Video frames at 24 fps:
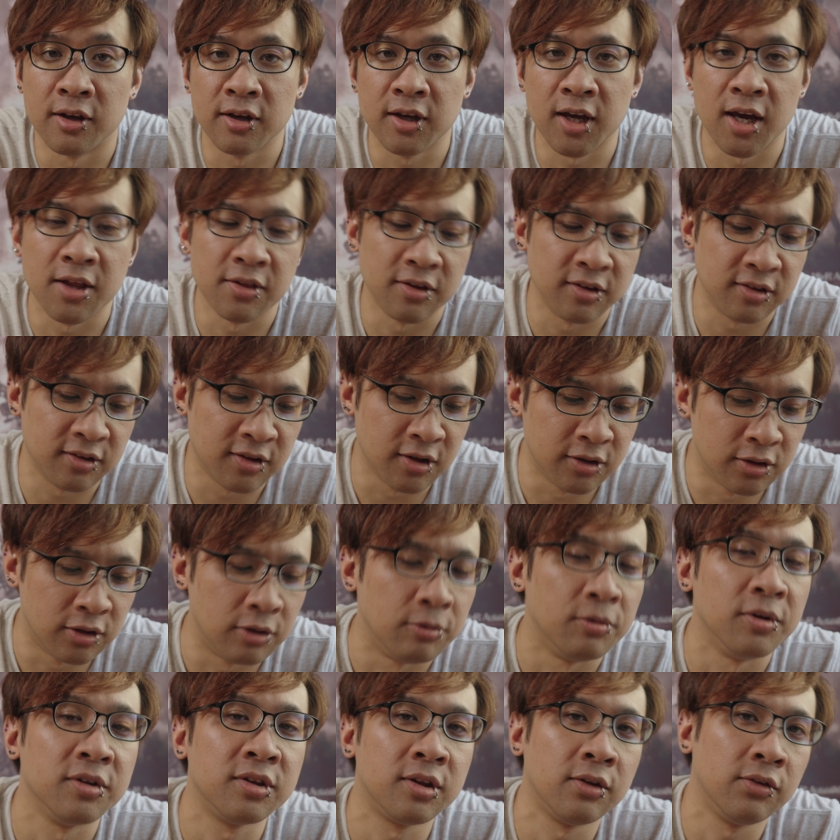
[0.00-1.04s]
Again, this is the
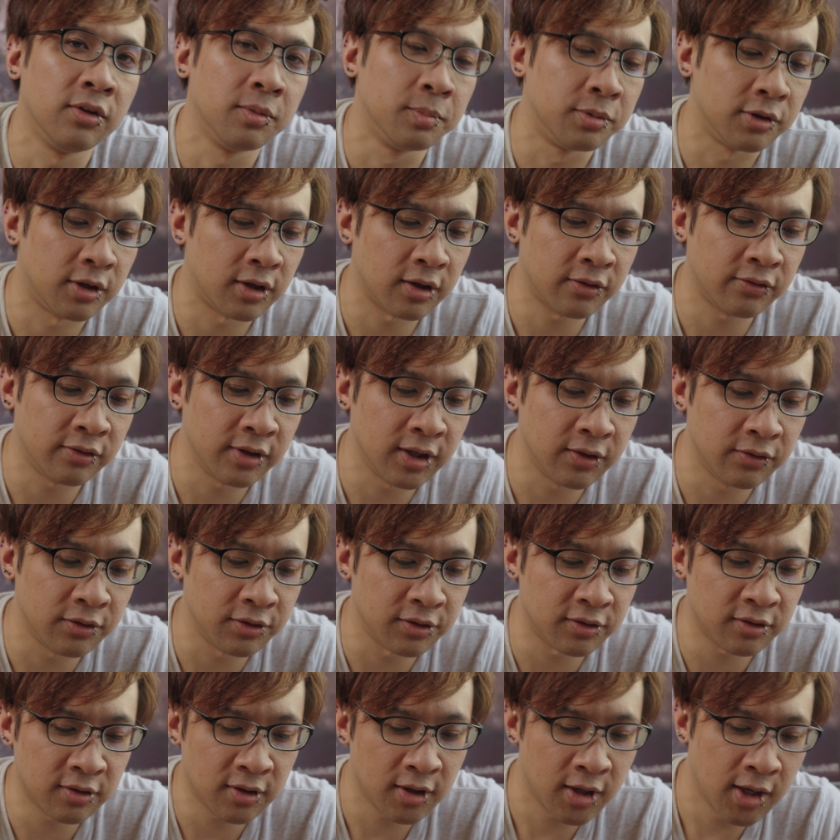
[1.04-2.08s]
newest of the block
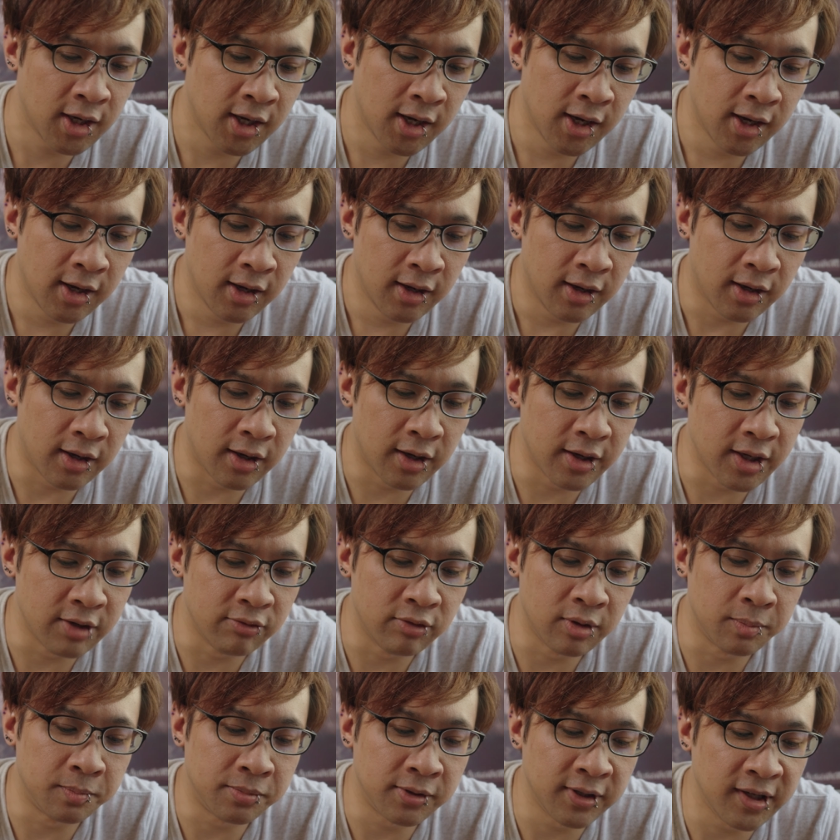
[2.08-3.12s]
flavors. It
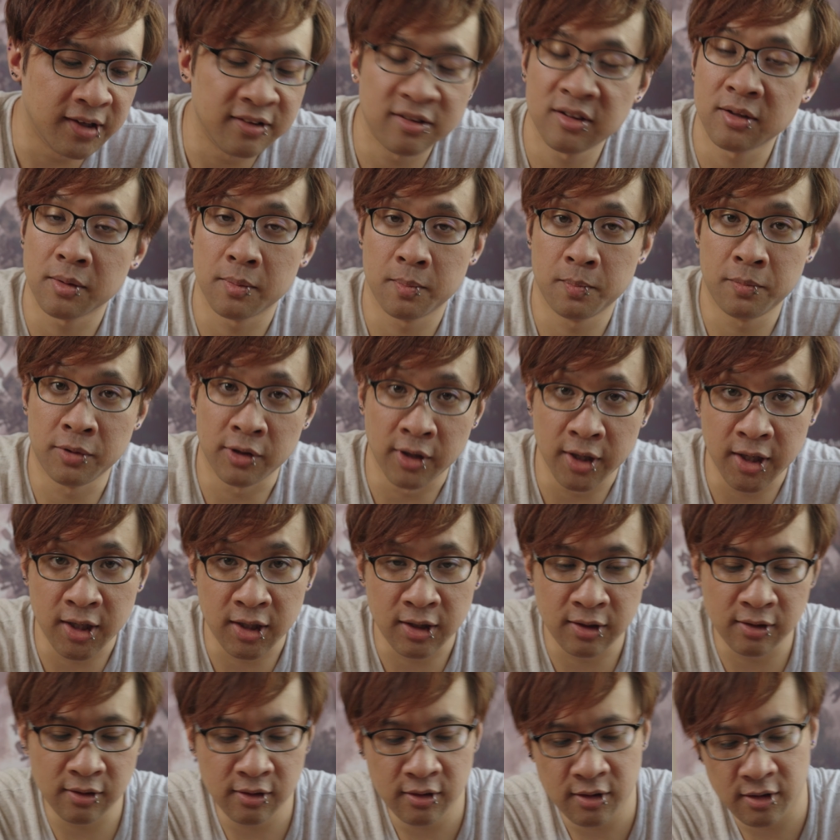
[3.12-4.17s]
replaced
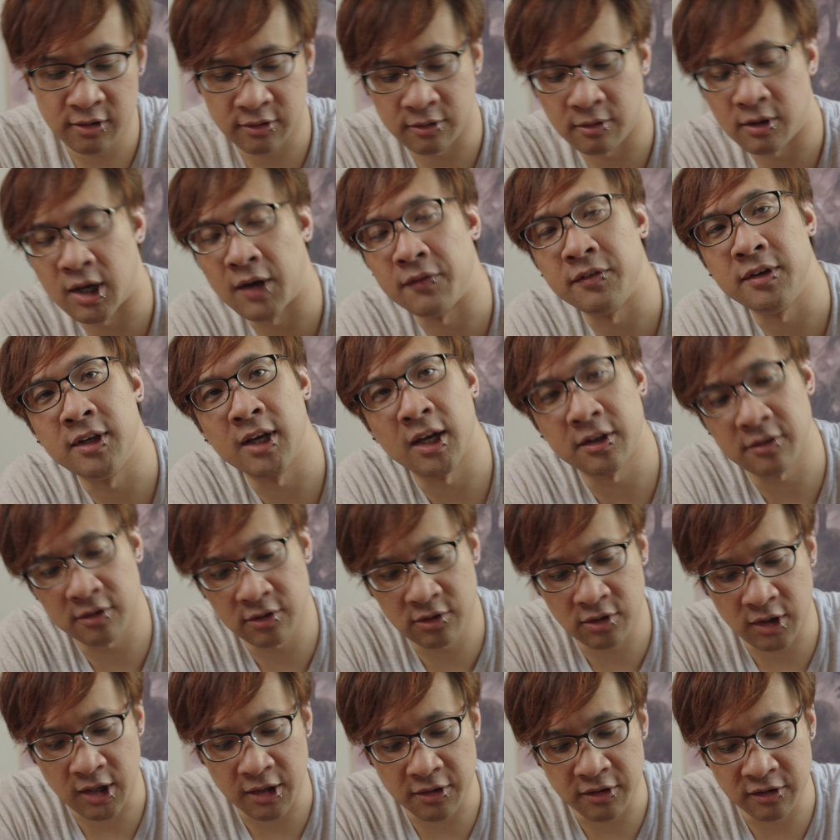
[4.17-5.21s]
plain, so I've yet to
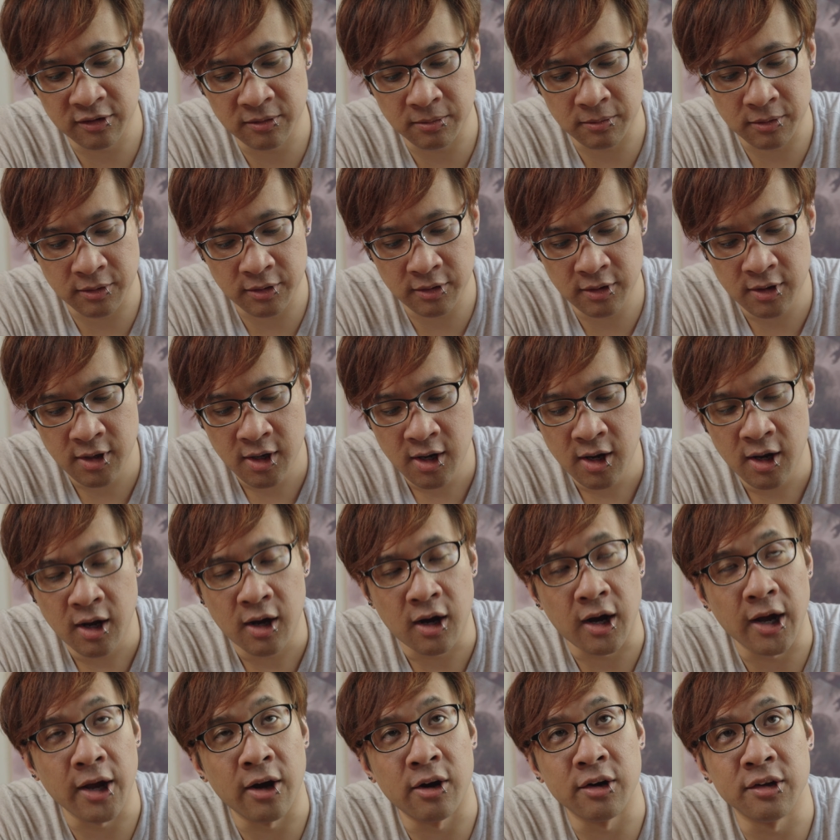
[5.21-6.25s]
try this one.
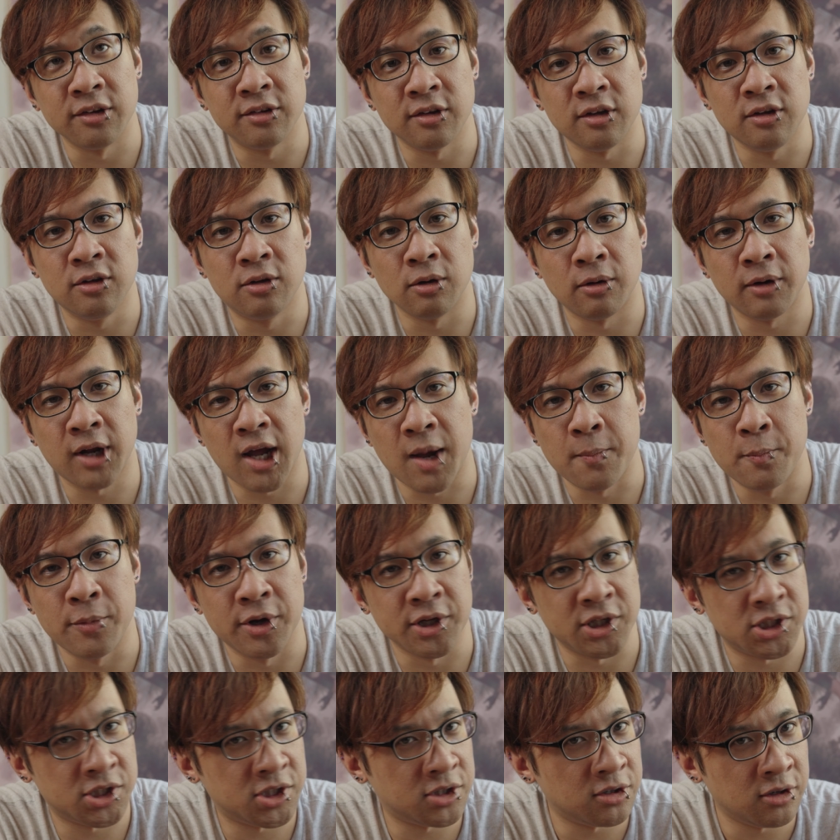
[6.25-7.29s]
I honestly don't have
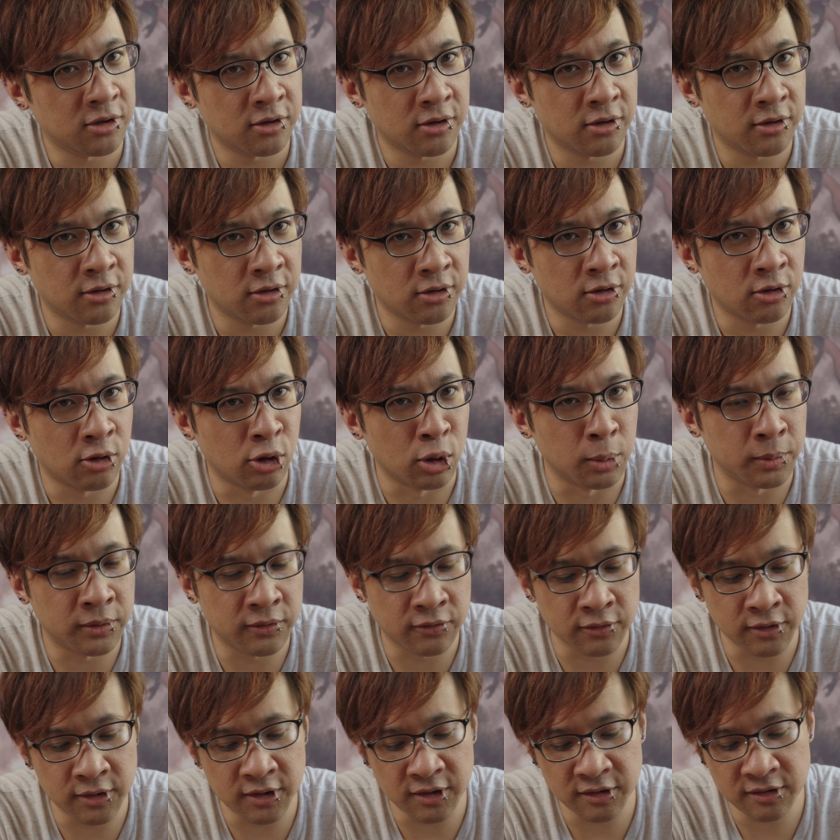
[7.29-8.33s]
much hopes
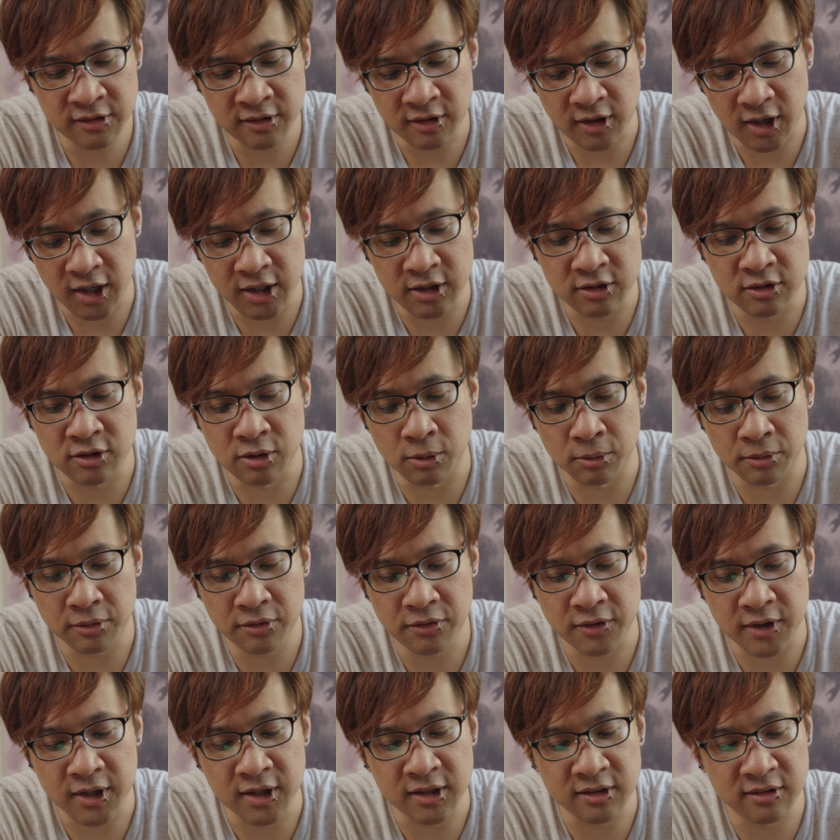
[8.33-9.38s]
for this. I don't
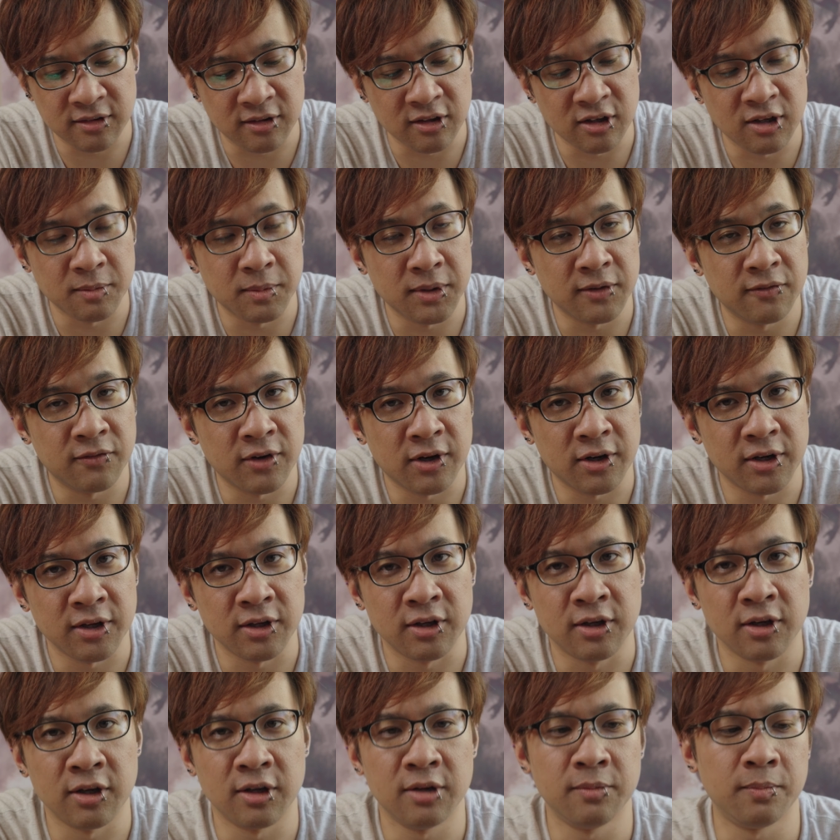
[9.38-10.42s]
think it's going to be very
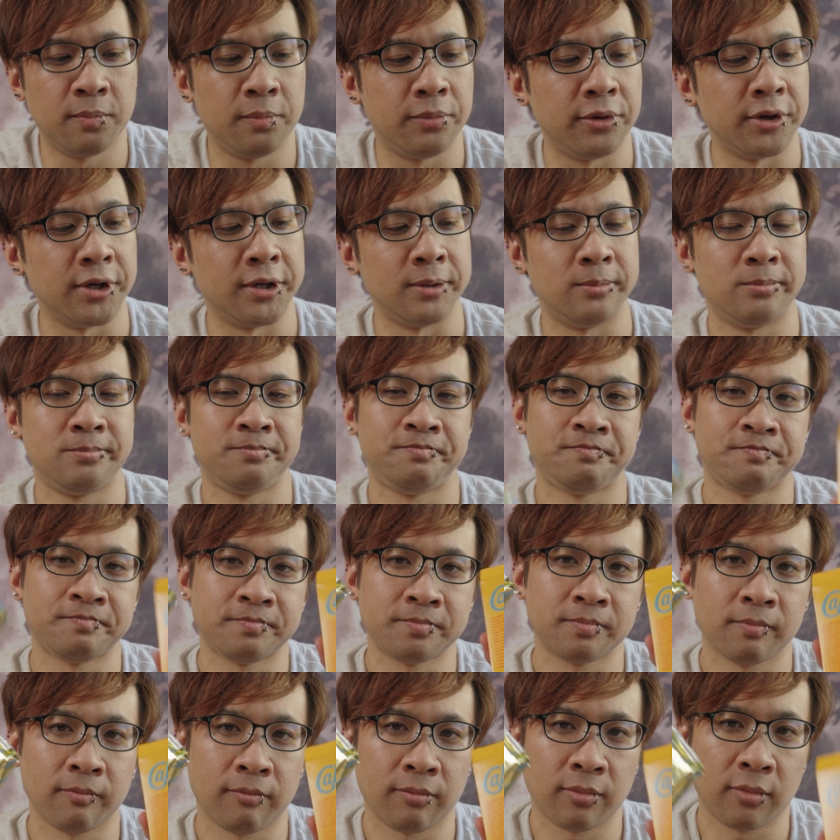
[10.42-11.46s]
good, but
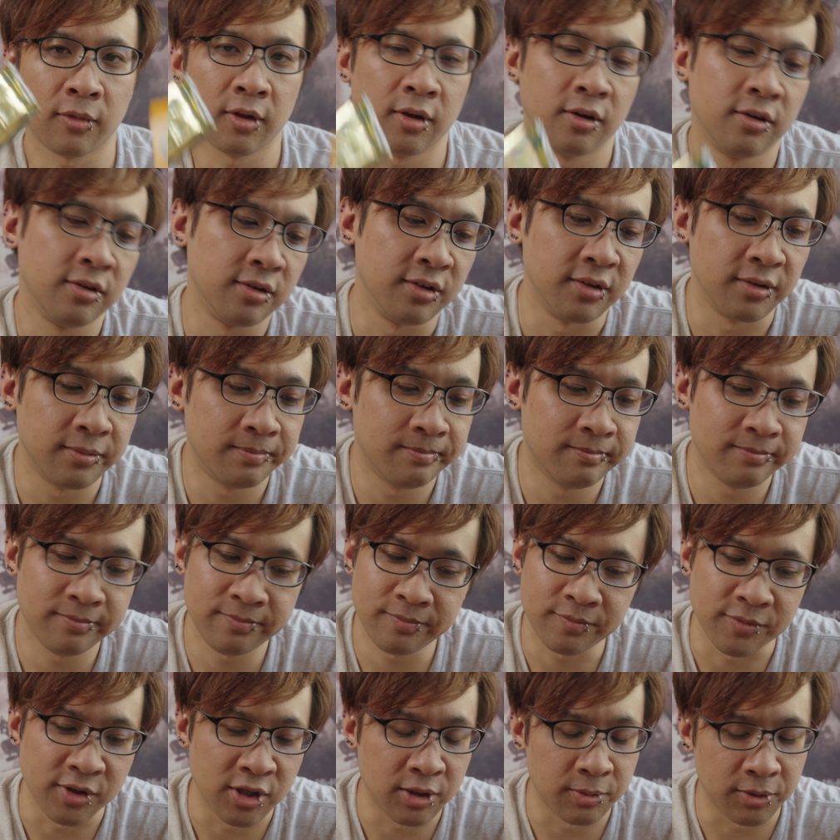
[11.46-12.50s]

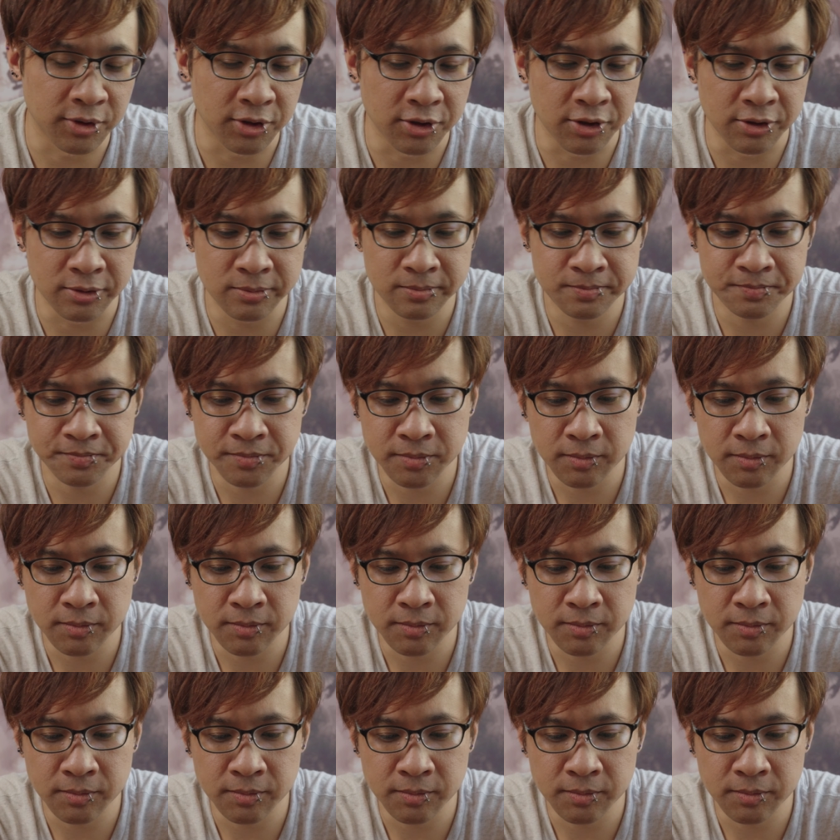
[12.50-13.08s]
here we go.